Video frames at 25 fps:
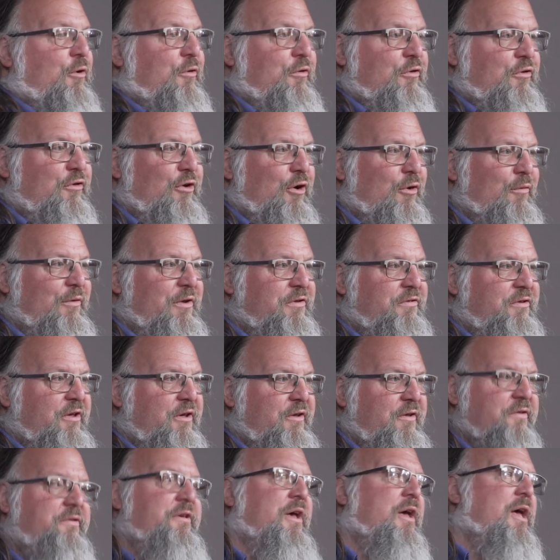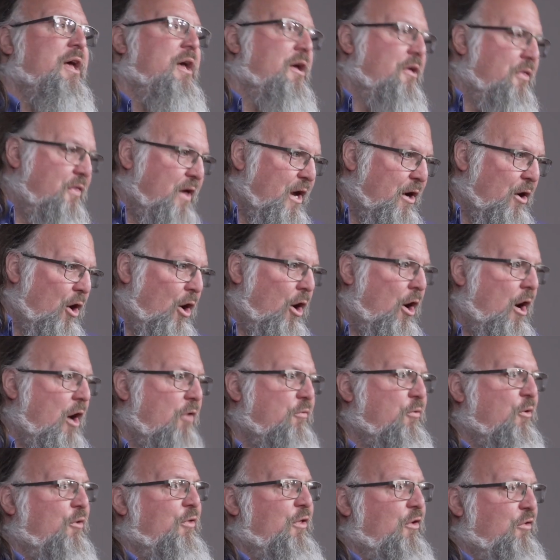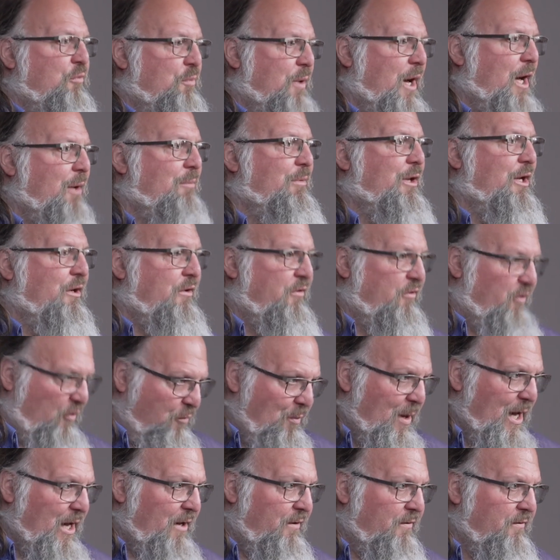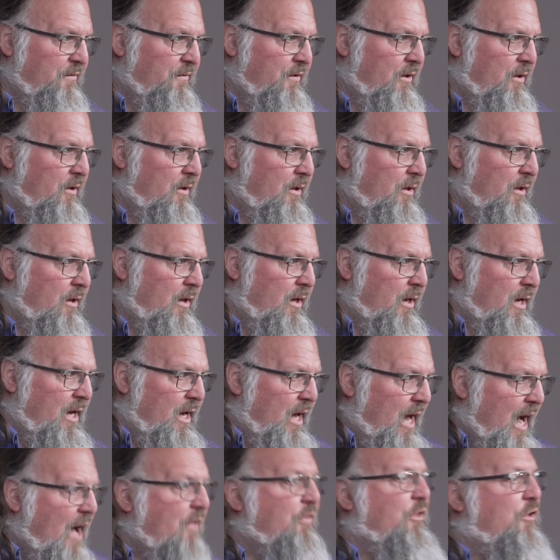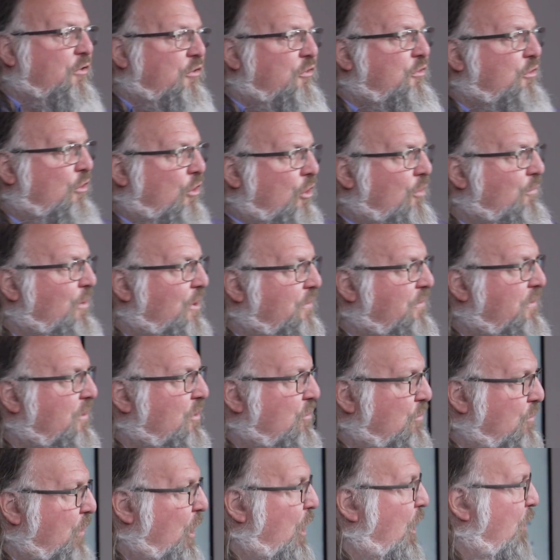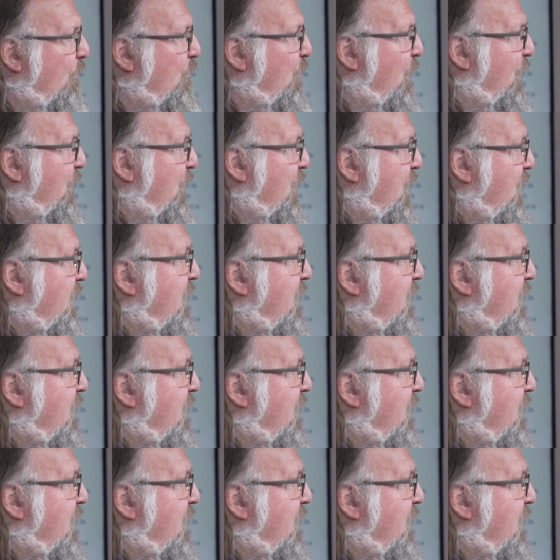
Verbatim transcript: services, they offer this public space. And the service involved with it